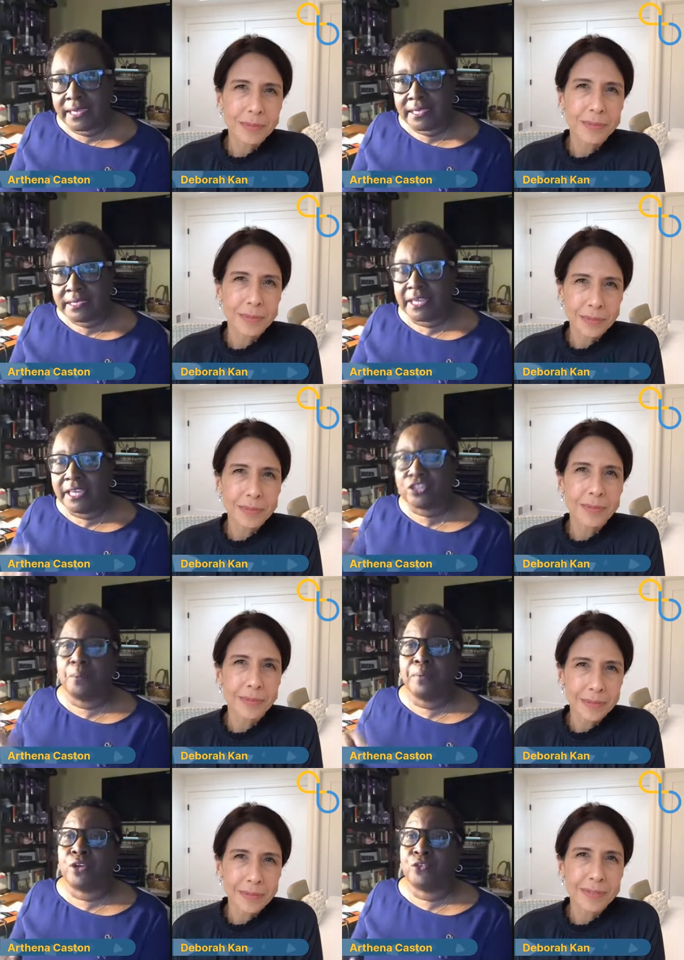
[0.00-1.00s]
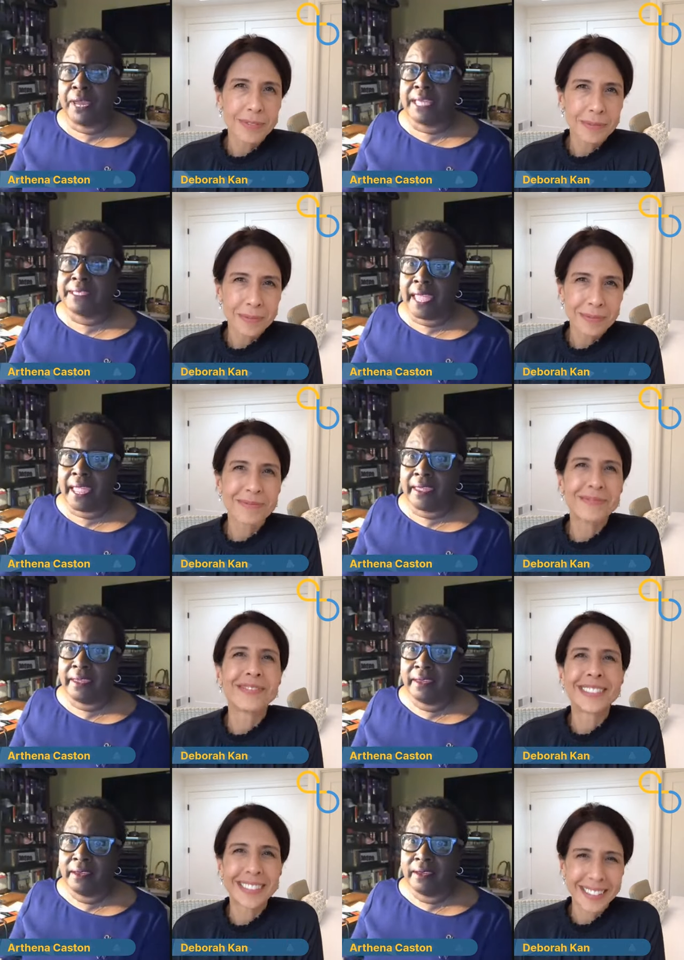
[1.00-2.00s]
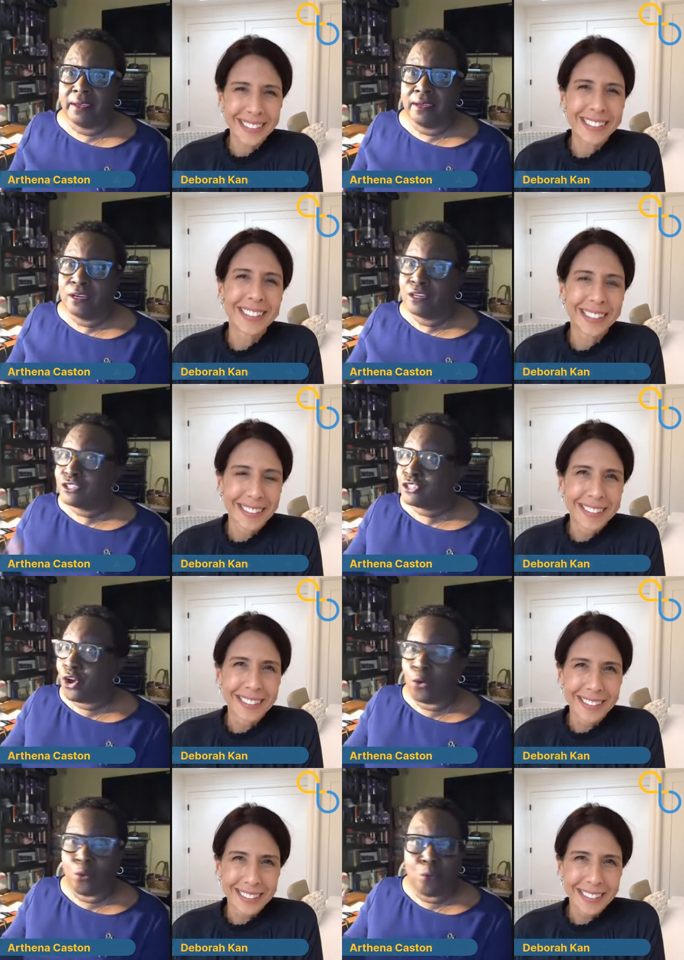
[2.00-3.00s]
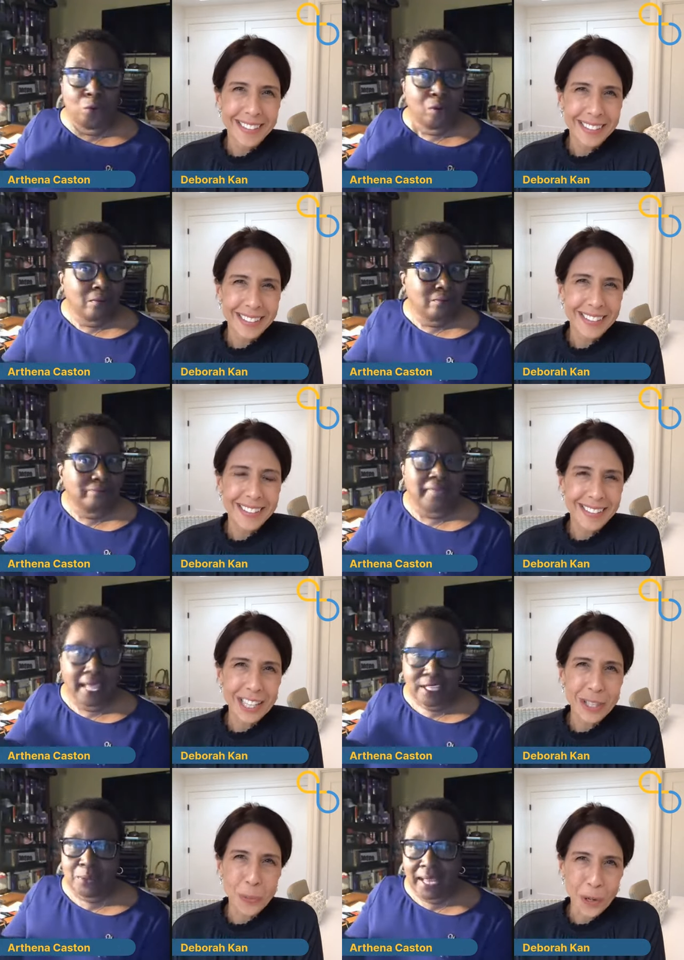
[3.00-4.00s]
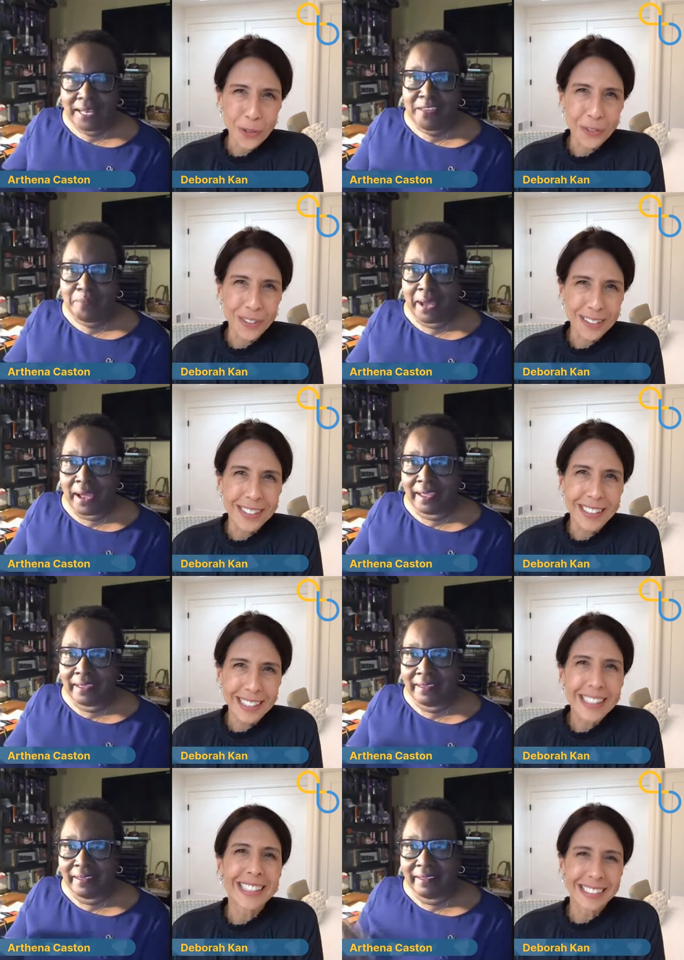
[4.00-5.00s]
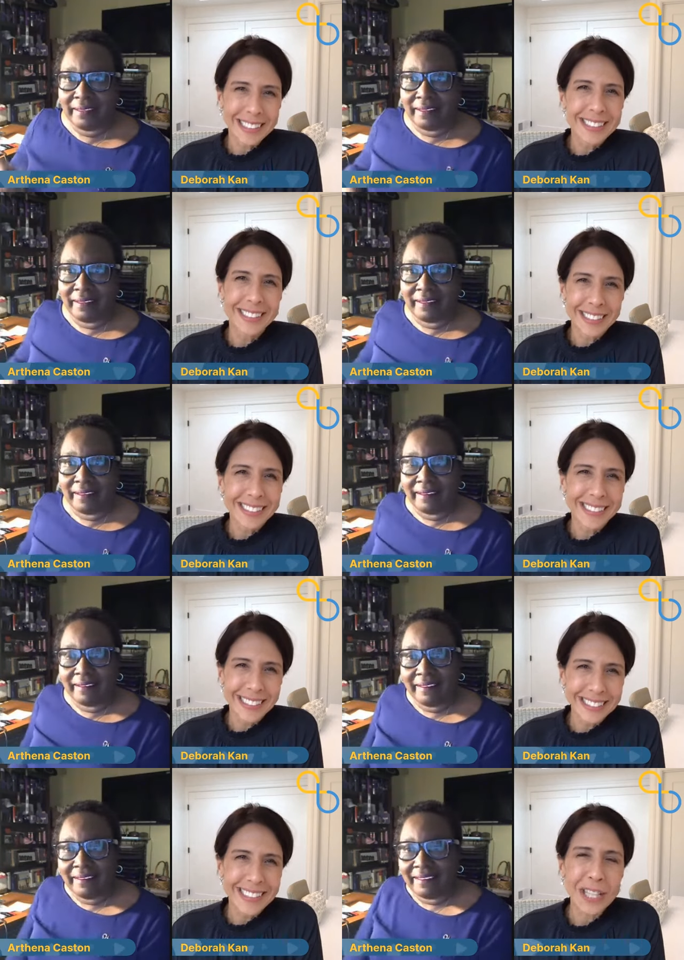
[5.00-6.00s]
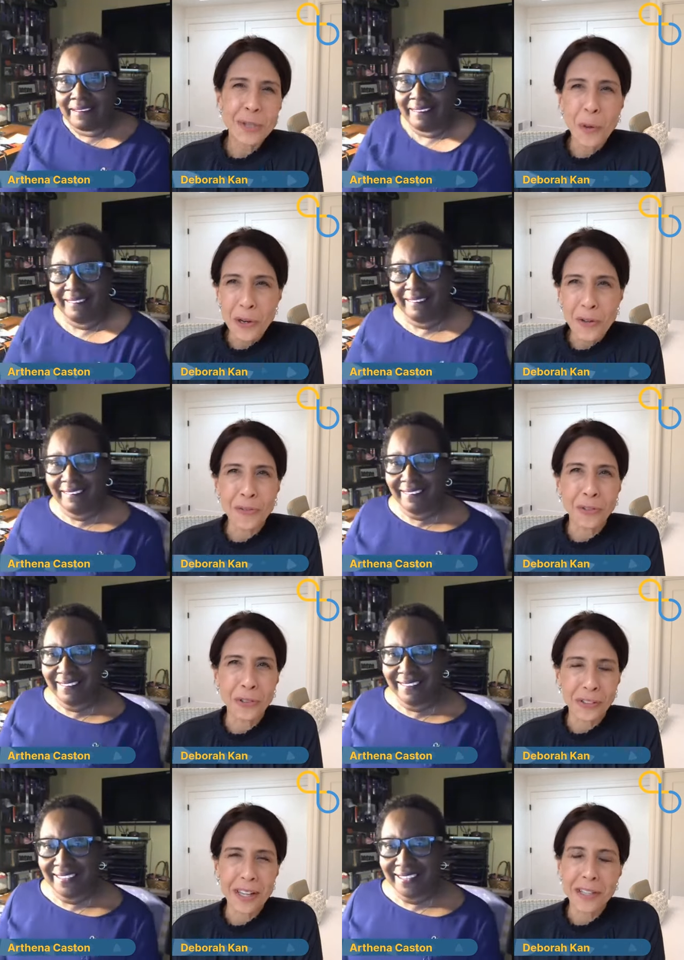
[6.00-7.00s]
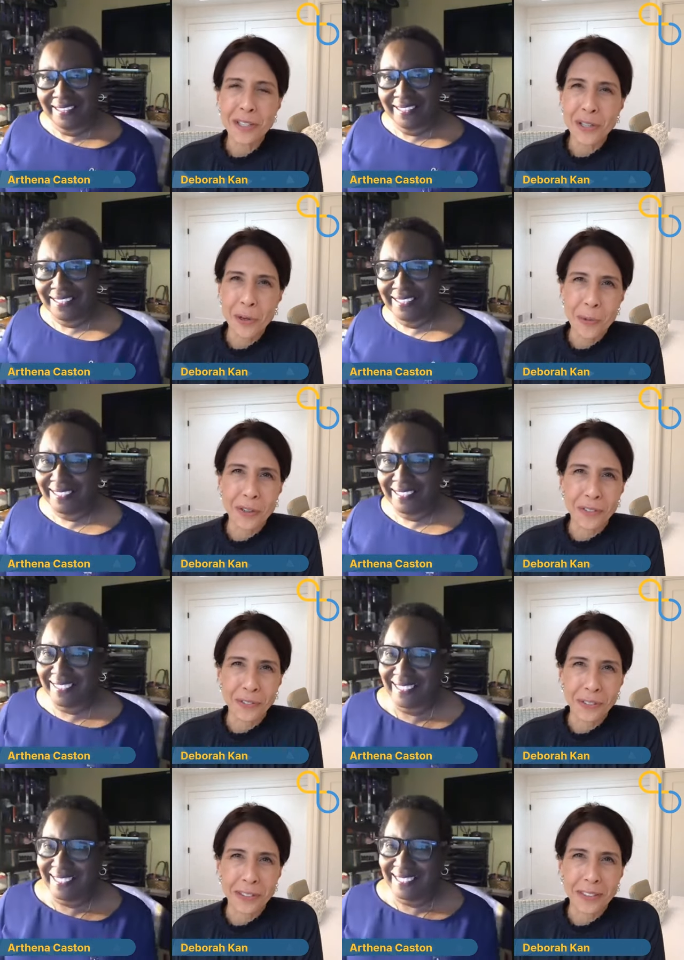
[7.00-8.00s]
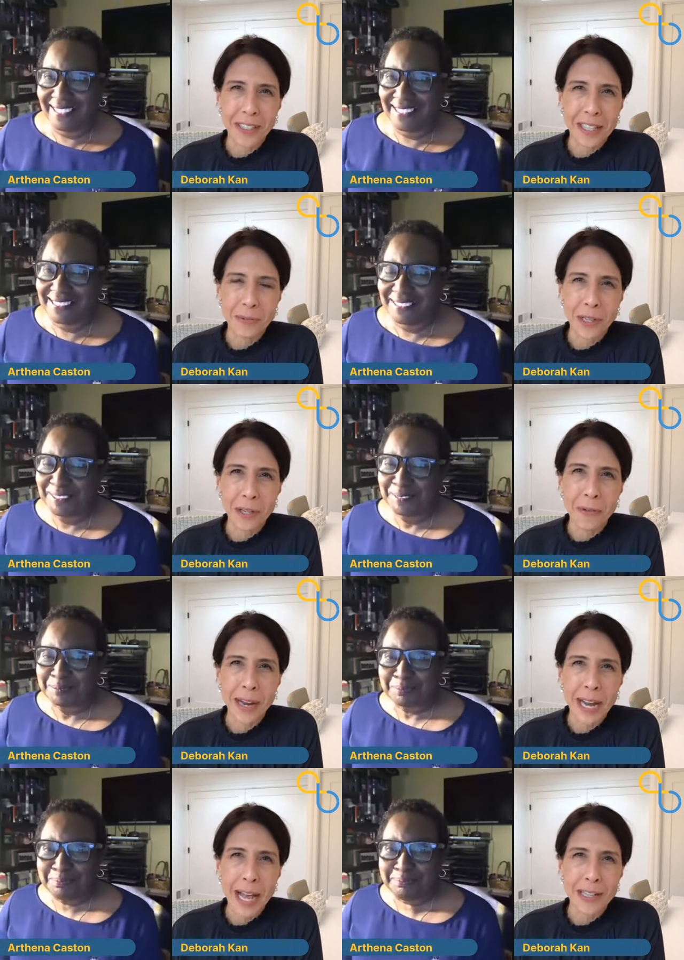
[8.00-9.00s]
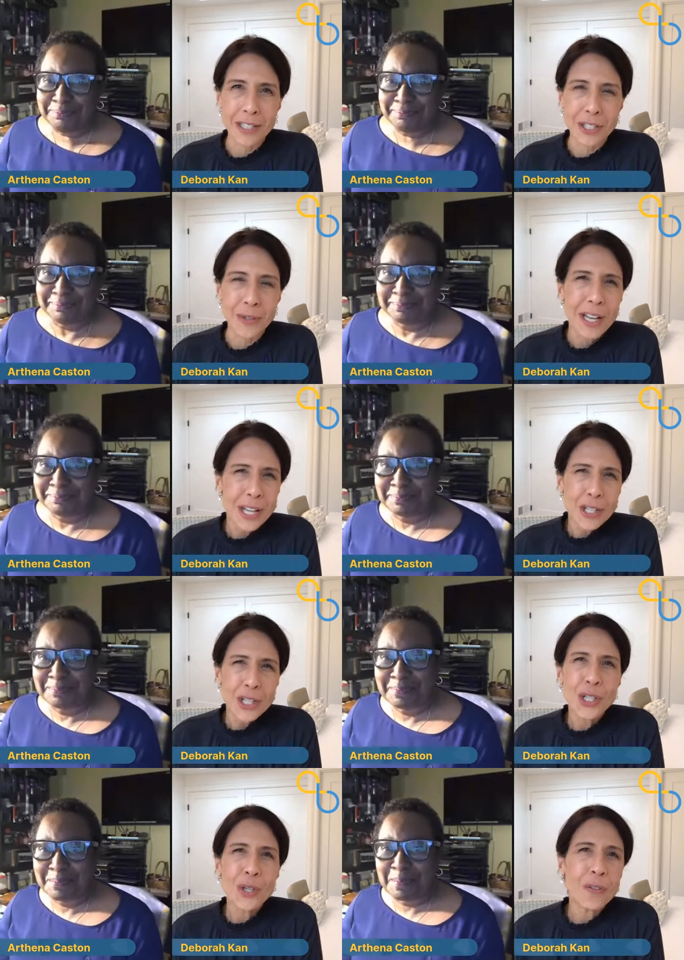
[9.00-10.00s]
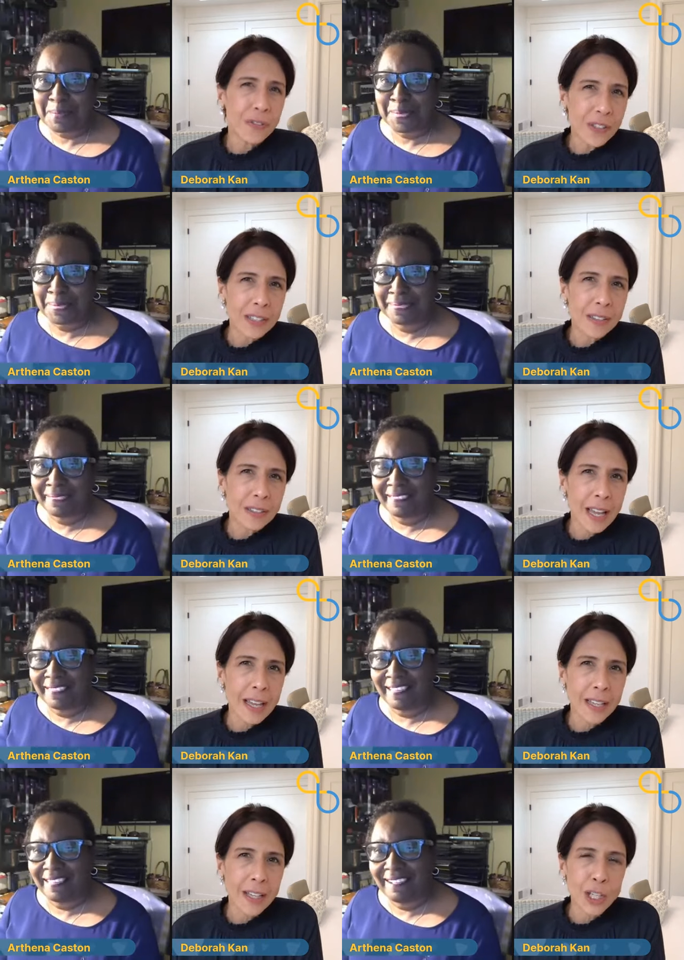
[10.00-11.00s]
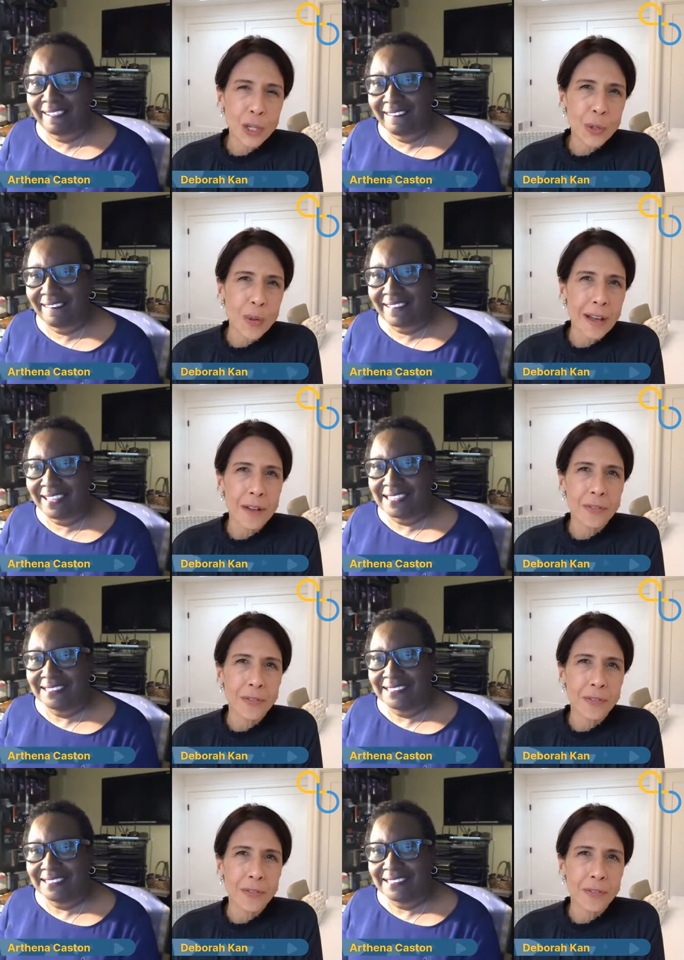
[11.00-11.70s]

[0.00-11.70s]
Speaker 1: is, it's gonna be a great day. So that's what I live by.
Speaker 2: That's wonderful. That is so wonderful. And what a great attitude. Do you feel like you have,